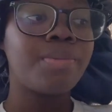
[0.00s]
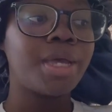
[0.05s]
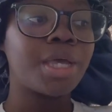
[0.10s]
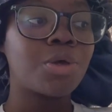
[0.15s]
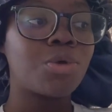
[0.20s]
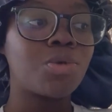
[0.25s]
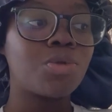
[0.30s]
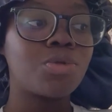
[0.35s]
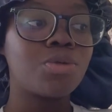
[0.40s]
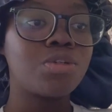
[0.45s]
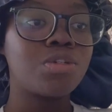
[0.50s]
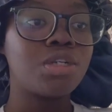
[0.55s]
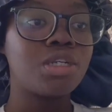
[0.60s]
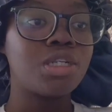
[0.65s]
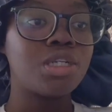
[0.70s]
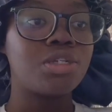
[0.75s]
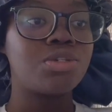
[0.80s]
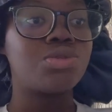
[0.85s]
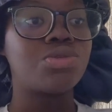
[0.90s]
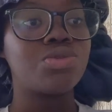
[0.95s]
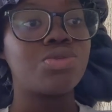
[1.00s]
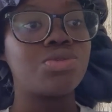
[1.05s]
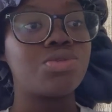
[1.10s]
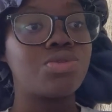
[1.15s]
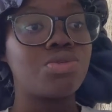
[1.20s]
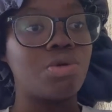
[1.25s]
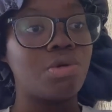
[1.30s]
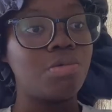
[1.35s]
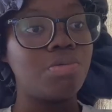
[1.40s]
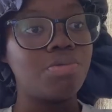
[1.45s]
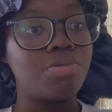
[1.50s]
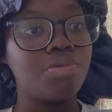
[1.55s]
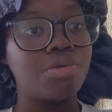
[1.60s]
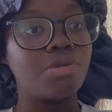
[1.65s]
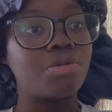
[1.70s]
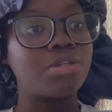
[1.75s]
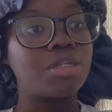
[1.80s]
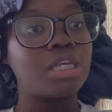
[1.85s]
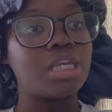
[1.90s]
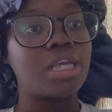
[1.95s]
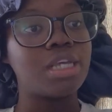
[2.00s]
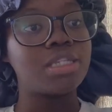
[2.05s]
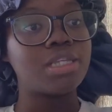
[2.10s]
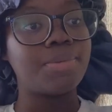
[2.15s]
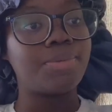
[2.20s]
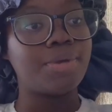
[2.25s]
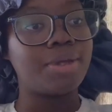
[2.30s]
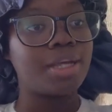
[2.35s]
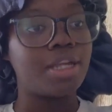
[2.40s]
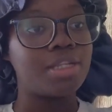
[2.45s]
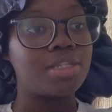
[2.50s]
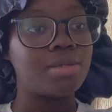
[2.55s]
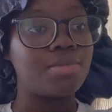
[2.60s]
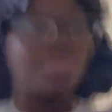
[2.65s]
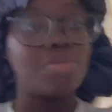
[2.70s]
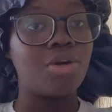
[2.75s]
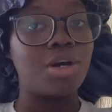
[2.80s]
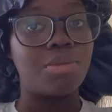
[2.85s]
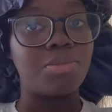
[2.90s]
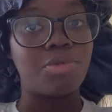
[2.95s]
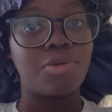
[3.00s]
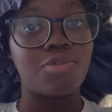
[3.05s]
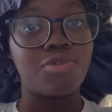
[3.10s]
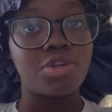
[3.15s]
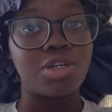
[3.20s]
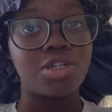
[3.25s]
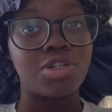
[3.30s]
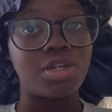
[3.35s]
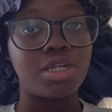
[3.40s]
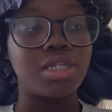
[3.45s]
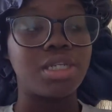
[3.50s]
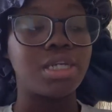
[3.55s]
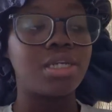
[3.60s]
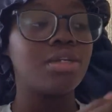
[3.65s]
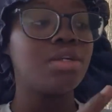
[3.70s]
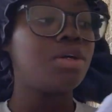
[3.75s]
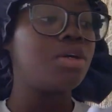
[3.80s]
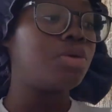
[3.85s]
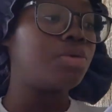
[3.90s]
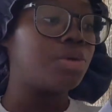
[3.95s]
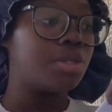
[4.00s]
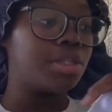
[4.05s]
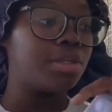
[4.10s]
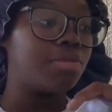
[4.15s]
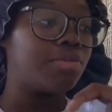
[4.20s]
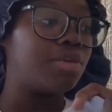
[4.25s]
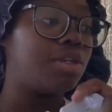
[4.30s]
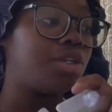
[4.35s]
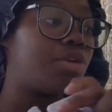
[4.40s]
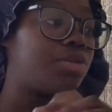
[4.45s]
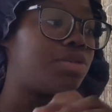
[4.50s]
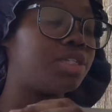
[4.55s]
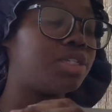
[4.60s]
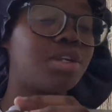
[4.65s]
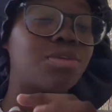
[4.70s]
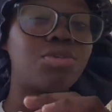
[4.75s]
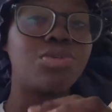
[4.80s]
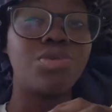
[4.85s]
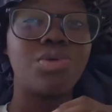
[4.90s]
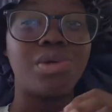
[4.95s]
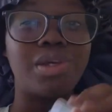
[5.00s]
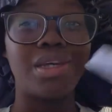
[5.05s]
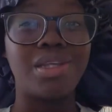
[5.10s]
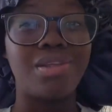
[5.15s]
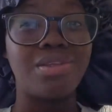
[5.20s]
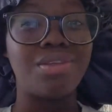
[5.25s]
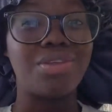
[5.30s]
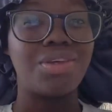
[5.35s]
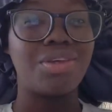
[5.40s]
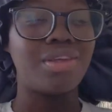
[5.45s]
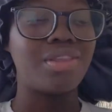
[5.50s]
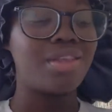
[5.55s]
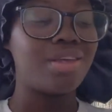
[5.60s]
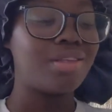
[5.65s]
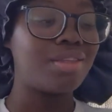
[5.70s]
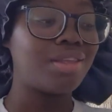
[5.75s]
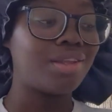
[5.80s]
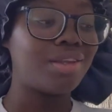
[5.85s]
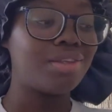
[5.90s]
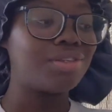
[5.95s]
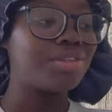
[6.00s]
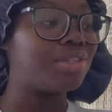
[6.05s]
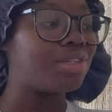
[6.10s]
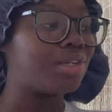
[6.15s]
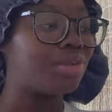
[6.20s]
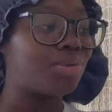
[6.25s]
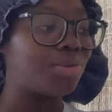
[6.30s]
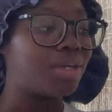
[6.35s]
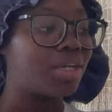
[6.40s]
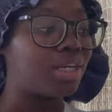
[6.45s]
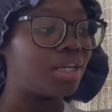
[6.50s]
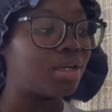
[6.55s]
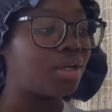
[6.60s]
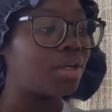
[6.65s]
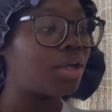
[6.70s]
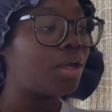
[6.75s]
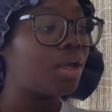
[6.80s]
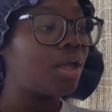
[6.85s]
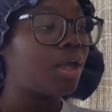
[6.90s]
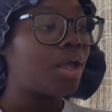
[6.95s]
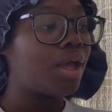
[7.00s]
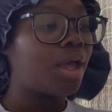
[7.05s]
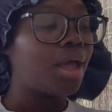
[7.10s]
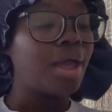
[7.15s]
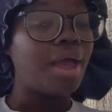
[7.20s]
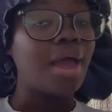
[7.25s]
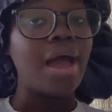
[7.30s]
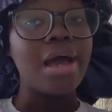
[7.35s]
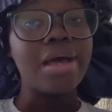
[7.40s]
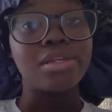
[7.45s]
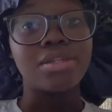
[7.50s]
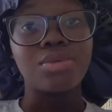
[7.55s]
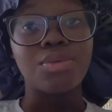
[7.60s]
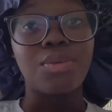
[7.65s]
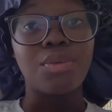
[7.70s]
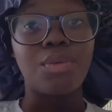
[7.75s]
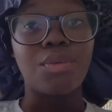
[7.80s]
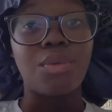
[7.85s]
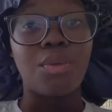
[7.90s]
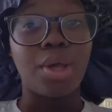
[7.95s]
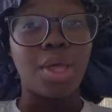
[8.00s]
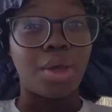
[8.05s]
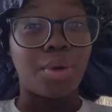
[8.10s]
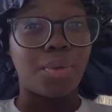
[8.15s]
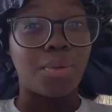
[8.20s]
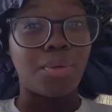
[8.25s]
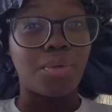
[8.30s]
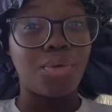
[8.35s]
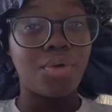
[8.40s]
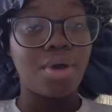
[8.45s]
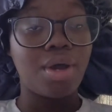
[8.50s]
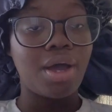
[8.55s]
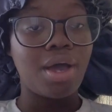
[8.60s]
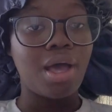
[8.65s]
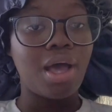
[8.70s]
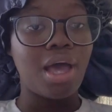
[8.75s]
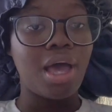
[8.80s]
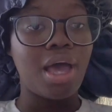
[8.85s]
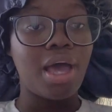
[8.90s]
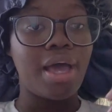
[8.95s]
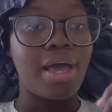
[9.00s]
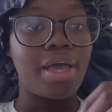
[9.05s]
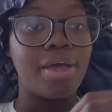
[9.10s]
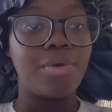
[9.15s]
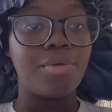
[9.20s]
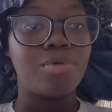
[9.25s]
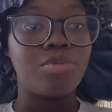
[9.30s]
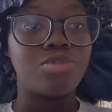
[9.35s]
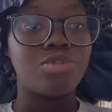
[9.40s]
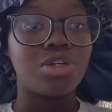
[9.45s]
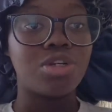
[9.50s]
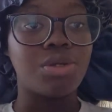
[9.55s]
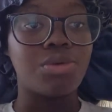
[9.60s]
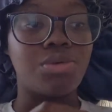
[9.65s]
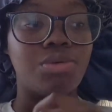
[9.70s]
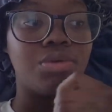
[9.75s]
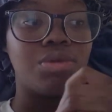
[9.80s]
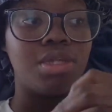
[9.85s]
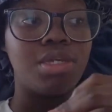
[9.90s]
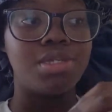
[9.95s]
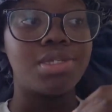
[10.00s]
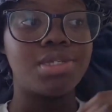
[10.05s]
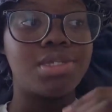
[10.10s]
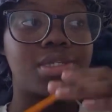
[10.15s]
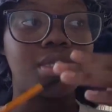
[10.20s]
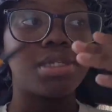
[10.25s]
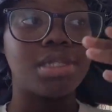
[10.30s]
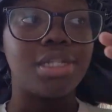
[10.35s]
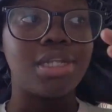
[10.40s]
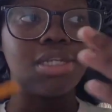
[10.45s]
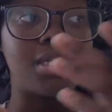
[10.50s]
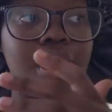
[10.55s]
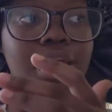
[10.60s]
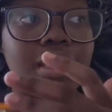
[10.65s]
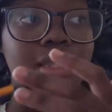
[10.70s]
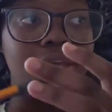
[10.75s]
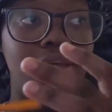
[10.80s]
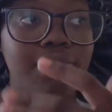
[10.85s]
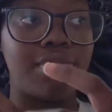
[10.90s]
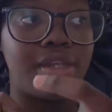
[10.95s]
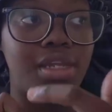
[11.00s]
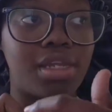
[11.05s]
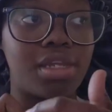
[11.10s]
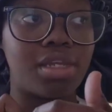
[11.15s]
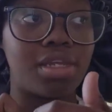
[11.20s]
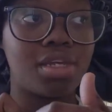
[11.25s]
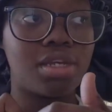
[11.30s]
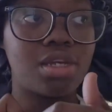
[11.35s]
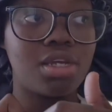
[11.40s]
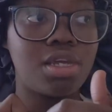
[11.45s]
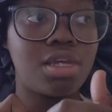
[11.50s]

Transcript: my conclusion is to stop because I just keep on getting more and more frustrated. The videos are not doing anything and the internet isn't working as well. I will try to do this later in the evening.